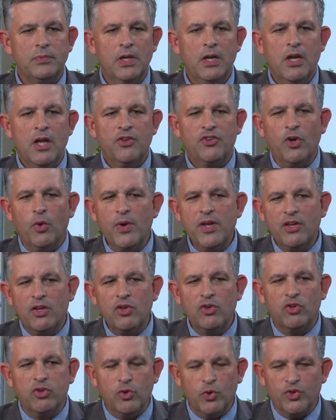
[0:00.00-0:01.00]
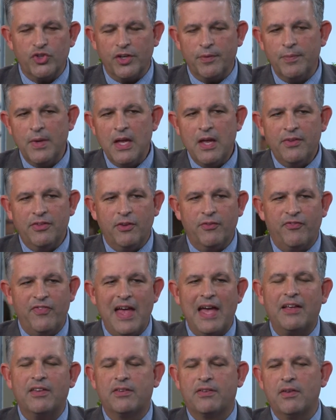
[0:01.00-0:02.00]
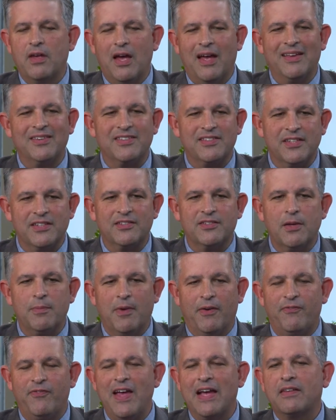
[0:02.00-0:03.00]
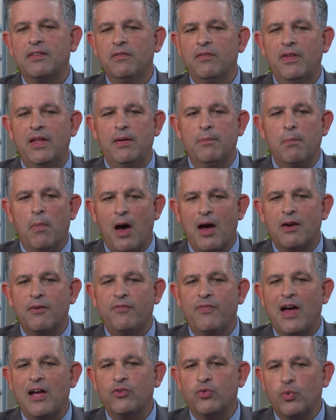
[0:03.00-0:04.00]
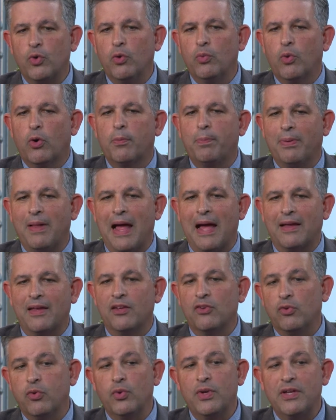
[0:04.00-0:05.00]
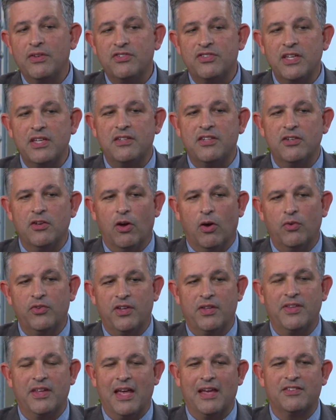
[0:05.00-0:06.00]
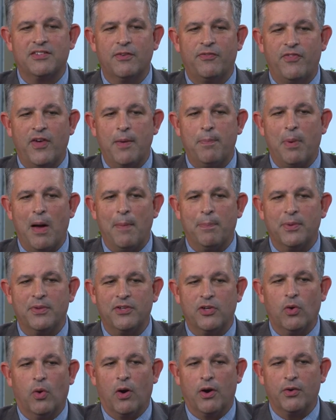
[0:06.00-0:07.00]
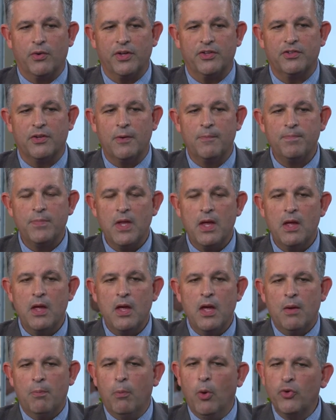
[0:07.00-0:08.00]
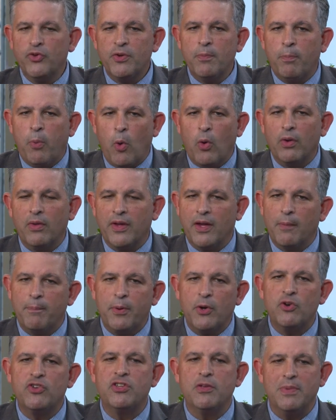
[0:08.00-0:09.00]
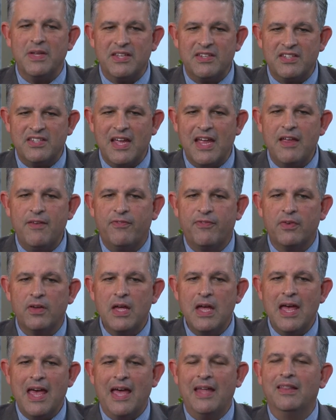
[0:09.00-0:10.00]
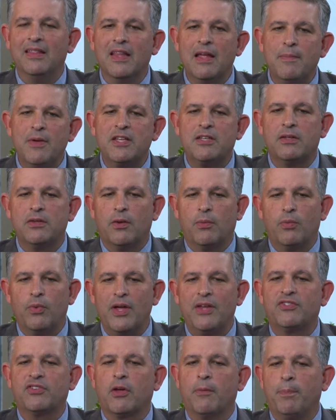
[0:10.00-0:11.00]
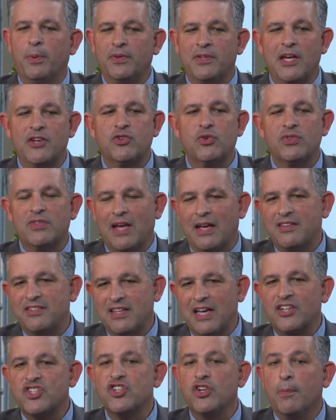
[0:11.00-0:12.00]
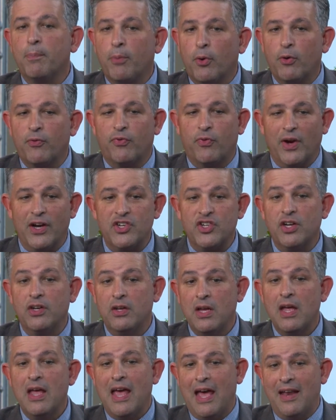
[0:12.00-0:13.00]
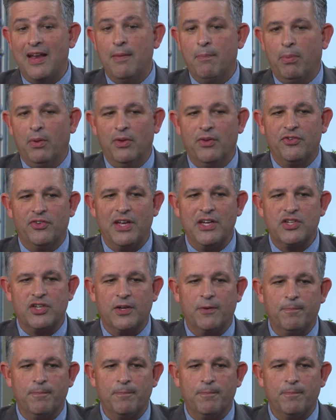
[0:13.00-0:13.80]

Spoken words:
So in conclusion, the FEX system effectively modifies real-world plaque, including CTOs, in the SFA popliteal arteries. Most importantly, it appears to be safe and limits the risk of potential dissection and perforation and embolization.